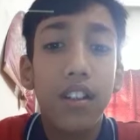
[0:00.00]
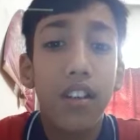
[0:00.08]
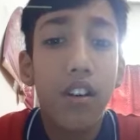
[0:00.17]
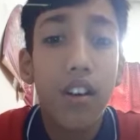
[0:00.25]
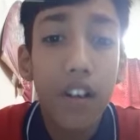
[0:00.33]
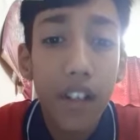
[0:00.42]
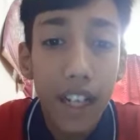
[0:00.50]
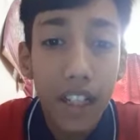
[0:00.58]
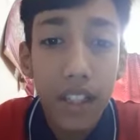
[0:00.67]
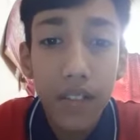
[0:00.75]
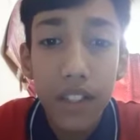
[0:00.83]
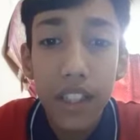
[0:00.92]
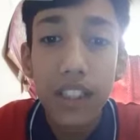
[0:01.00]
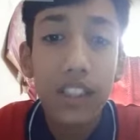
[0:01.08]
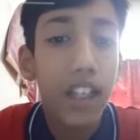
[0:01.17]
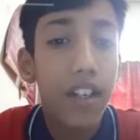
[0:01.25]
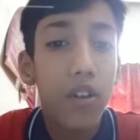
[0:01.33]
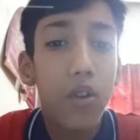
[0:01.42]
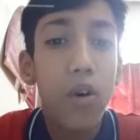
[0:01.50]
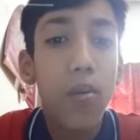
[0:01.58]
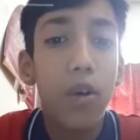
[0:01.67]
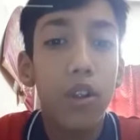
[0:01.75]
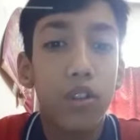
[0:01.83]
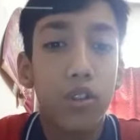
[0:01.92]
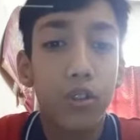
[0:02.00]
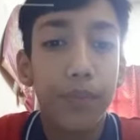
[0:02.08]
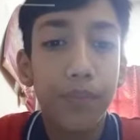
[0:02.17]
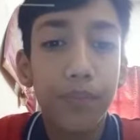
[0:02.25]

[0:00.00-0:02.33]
or activities at home also.